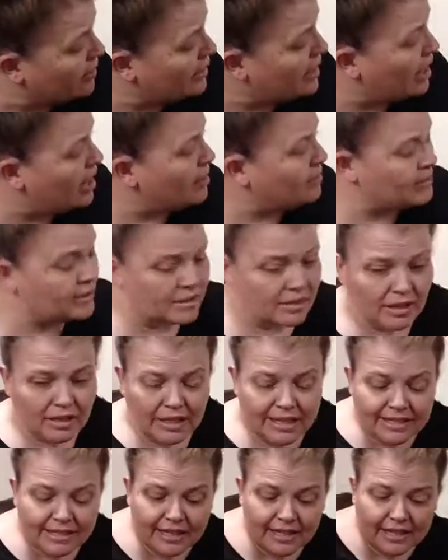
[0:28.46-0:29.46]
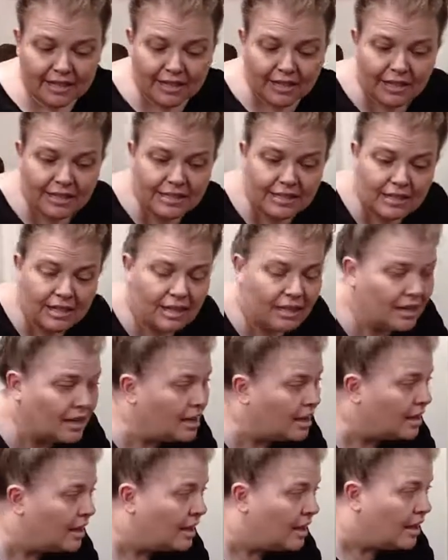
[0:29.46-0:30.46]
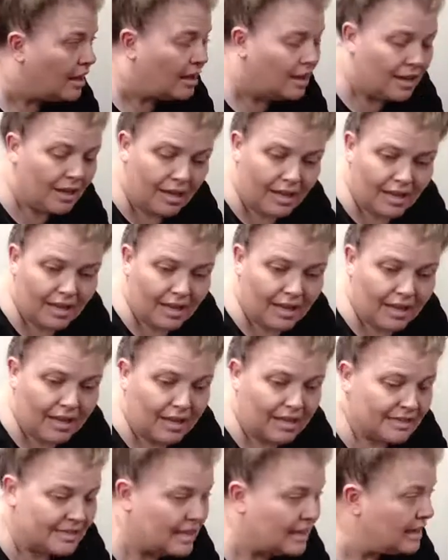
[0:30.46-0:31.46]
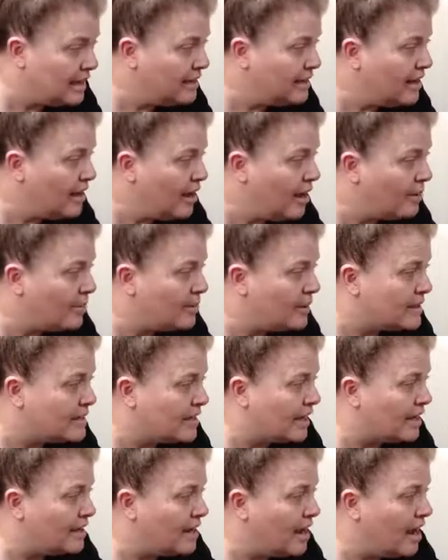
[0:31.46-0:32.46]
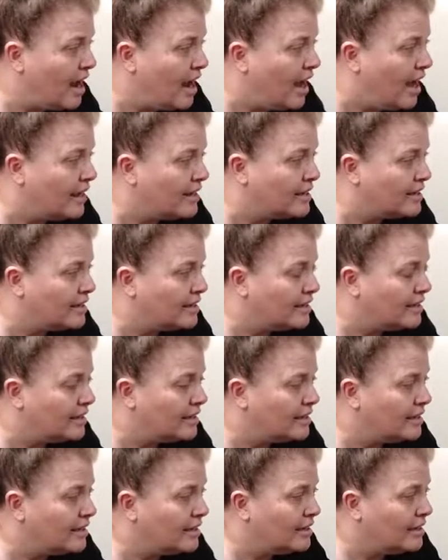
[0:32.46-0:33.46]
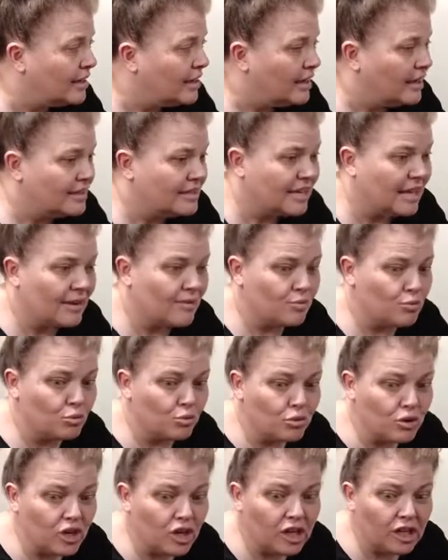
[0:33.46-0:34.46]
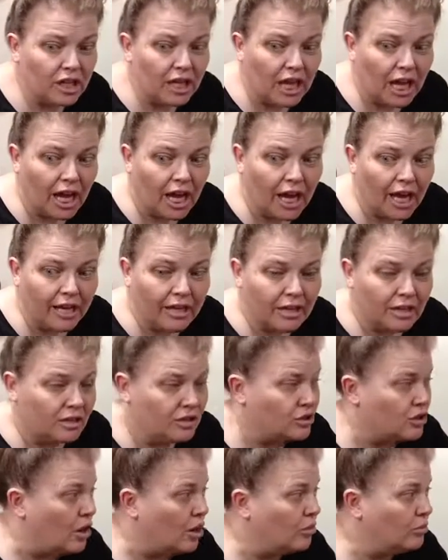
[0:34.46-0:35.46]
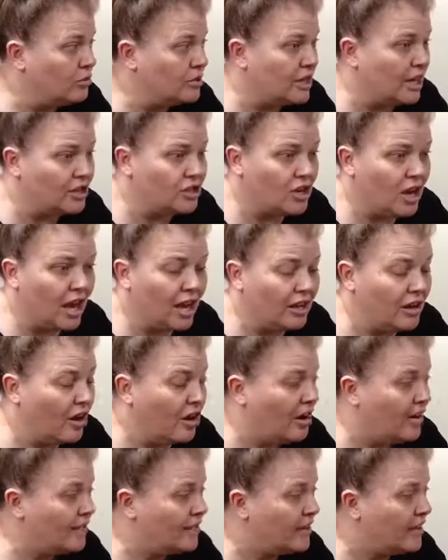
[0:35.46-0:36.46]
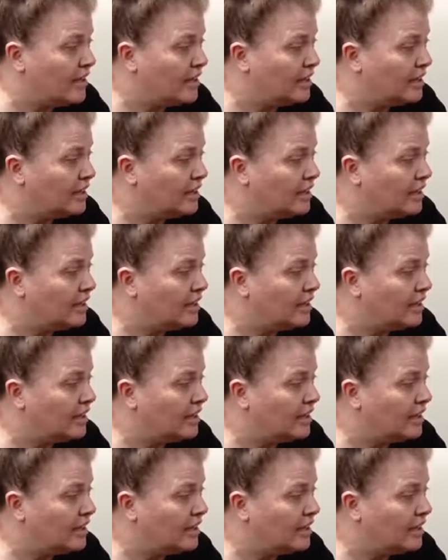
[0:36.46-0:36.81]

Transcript: it comes. Listen, listen. It's heating up. It's getting hot. It's getting really hot. Don't touch hot coffee.